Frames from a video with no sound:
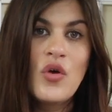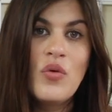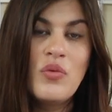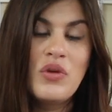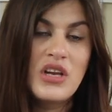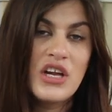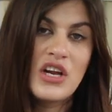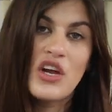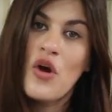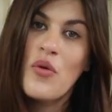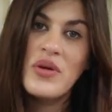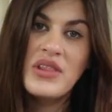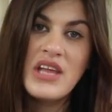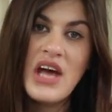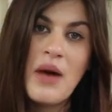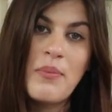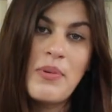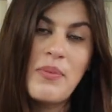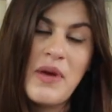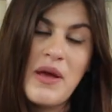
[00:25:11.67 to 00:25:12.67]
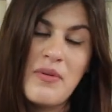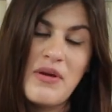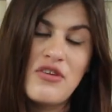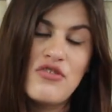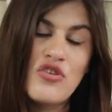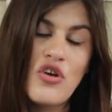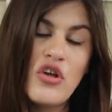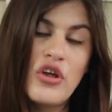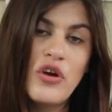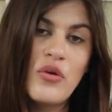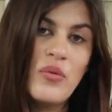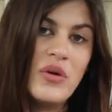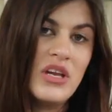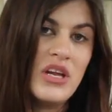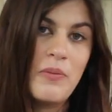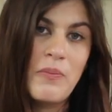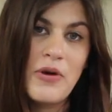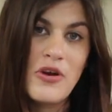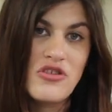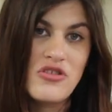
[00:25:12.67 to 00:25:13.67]
We did go with the UPPAbaby stroller. We
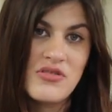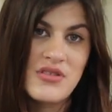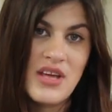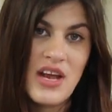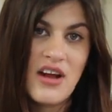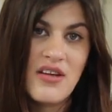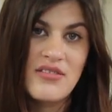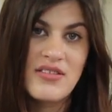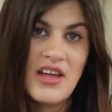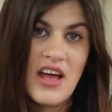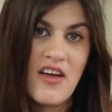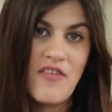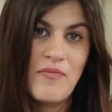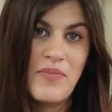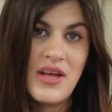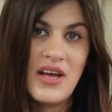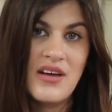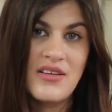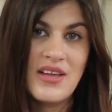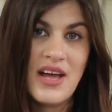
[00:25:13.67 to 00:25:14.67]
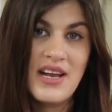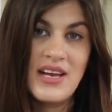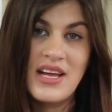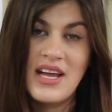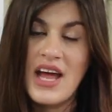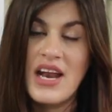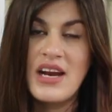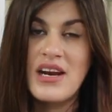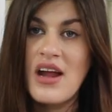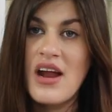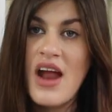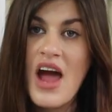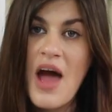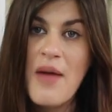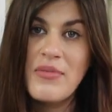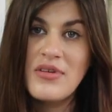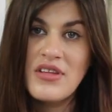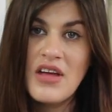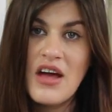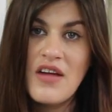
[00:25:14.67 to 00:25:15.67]
did purchase it ourselves because I did get it on
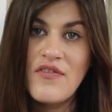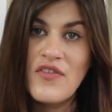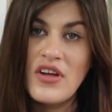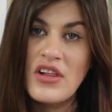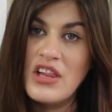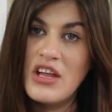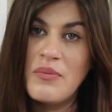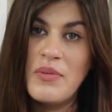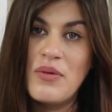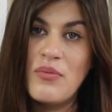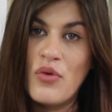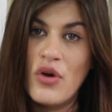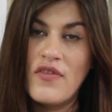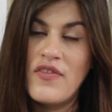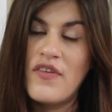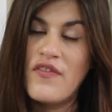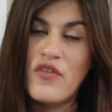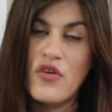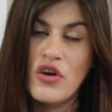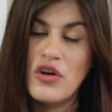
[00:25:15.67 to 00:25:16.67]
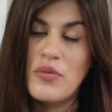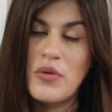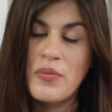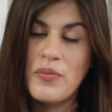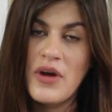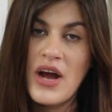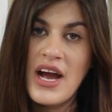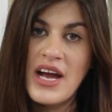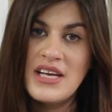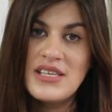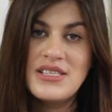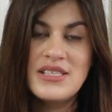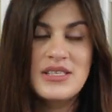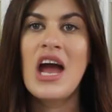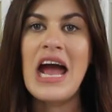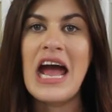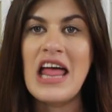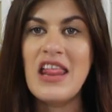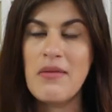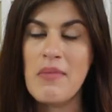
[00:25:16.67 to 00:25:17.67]
Amazon for a little bit more of an affordable price.
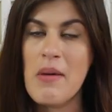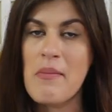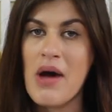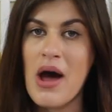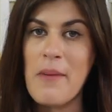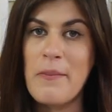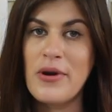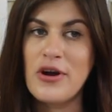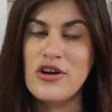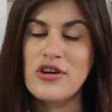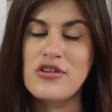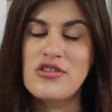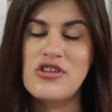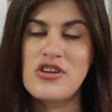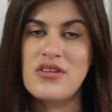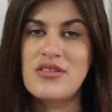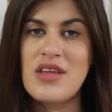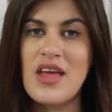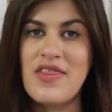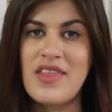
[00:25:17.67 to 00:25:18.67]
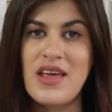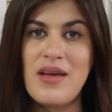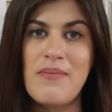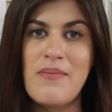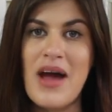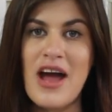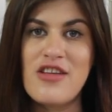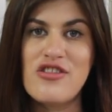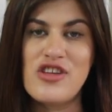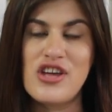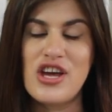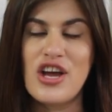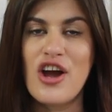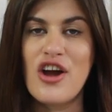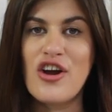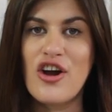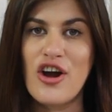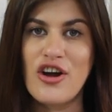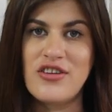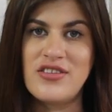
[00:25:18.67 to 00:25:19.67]
And then my mom purchased the matching
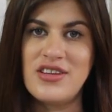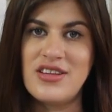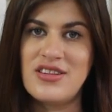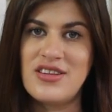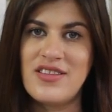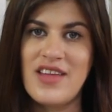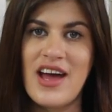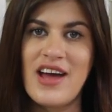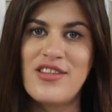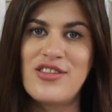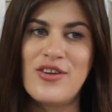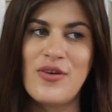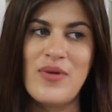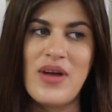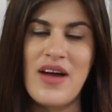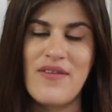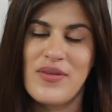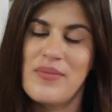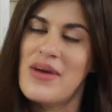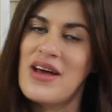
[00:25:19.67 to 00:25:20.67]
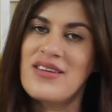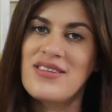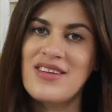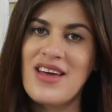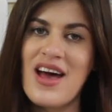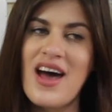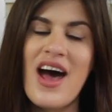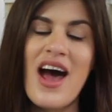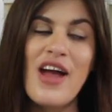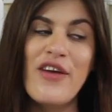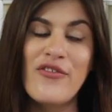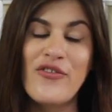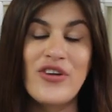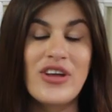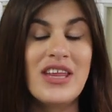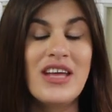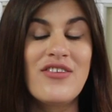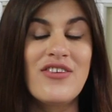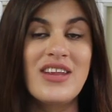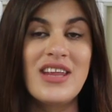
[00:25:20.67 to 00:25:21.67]
car seat to that. So we have the Mesa. I
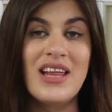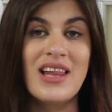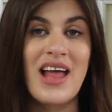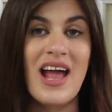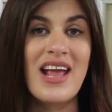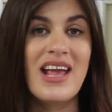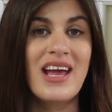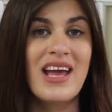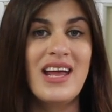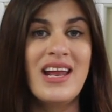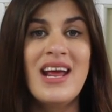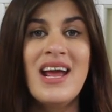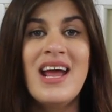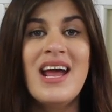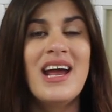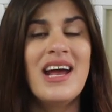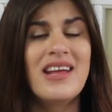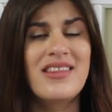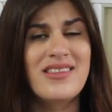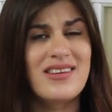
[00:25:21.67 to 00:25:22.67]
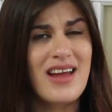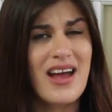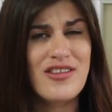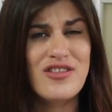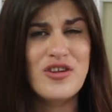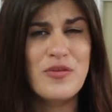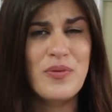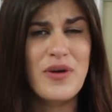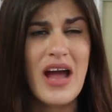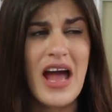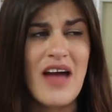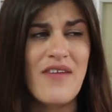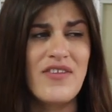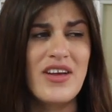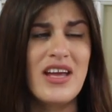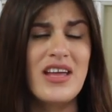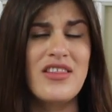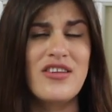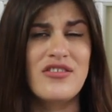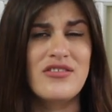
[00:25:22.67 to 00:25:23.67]
really, really like it. It's not super
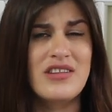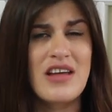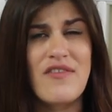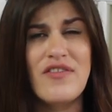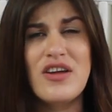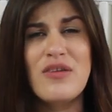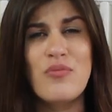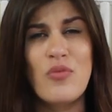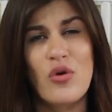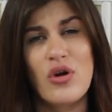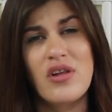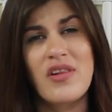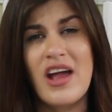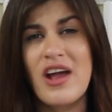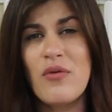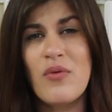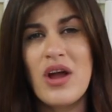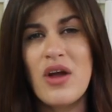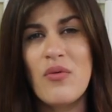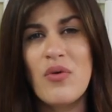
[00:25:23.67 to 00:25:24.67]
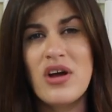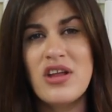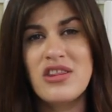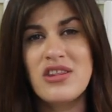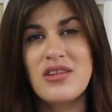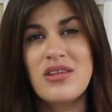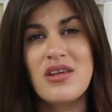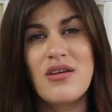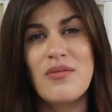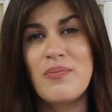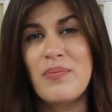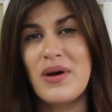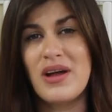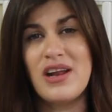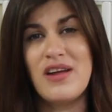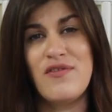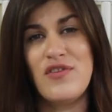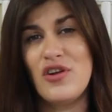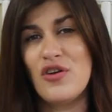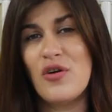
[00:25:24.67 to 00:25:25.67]
heavy. There's definitely more lightweight ones, but
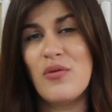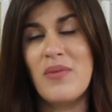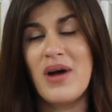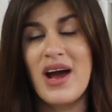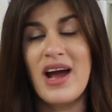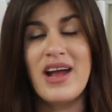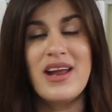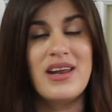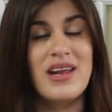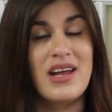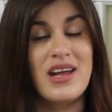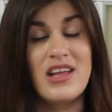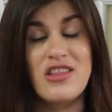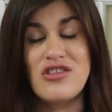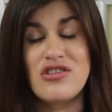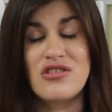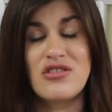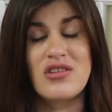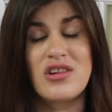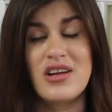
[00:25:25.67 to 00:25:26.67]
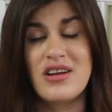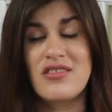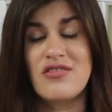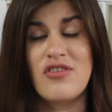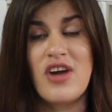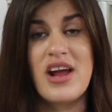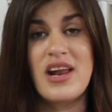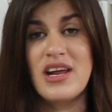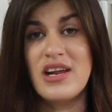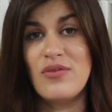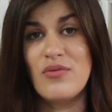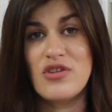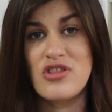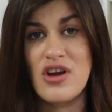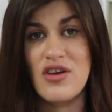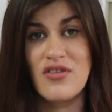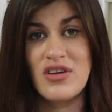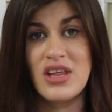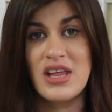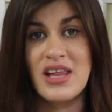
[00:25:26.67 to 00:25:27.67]
if you don't mind, it just clicks right in, which
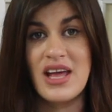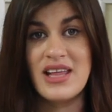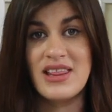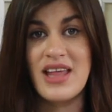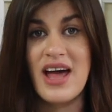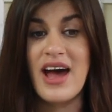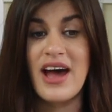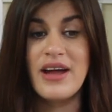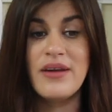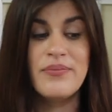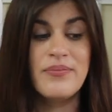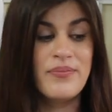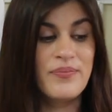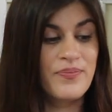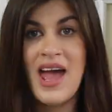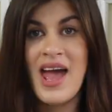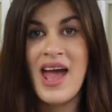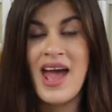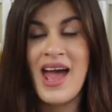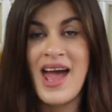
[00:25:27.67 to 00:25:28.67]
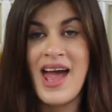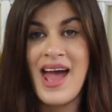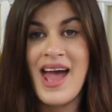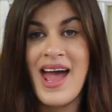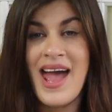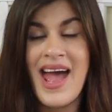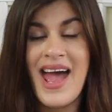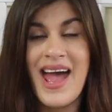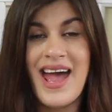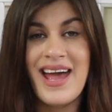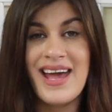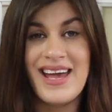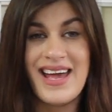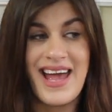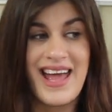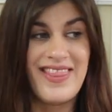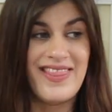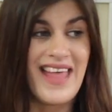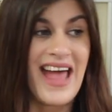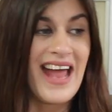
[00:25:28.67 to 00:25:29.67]
I really like that.
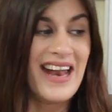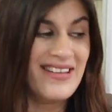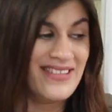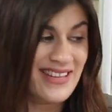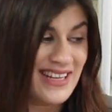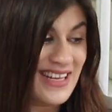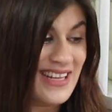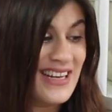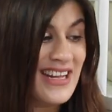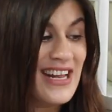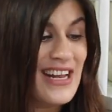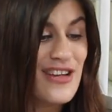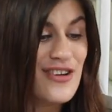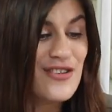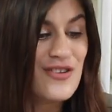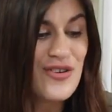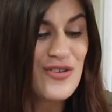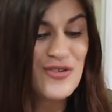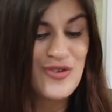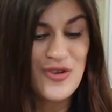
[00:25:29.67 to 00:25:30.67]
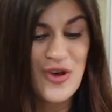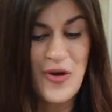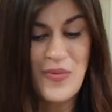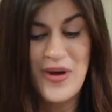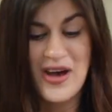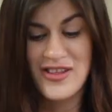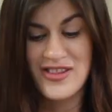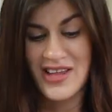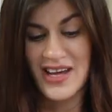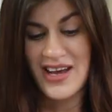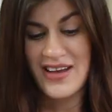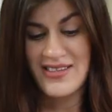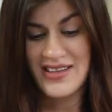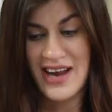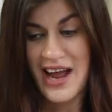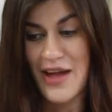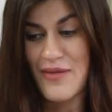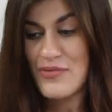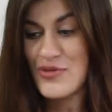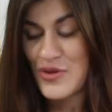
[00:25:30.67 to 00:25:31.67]
And that is it. It is so much. Like I said,
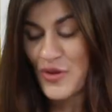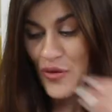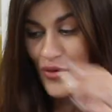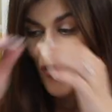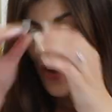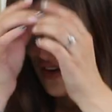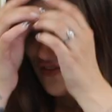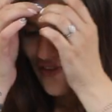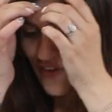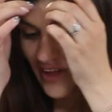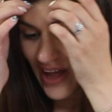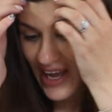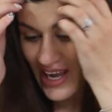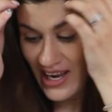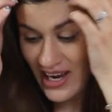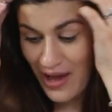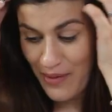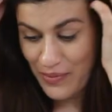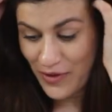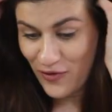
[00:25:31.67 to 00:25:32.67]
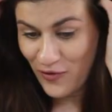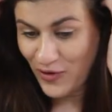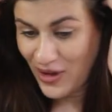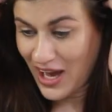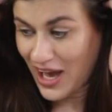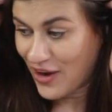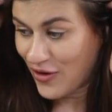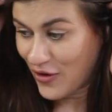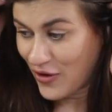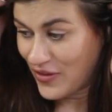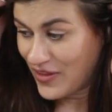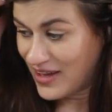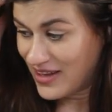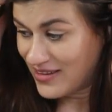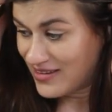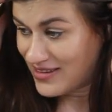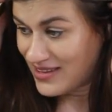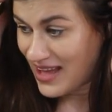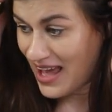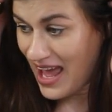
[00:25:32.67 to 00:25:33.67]
I am so grateful. I cannot believe we got all
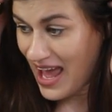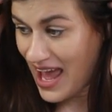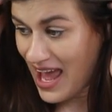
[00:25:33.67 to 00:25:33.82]
this.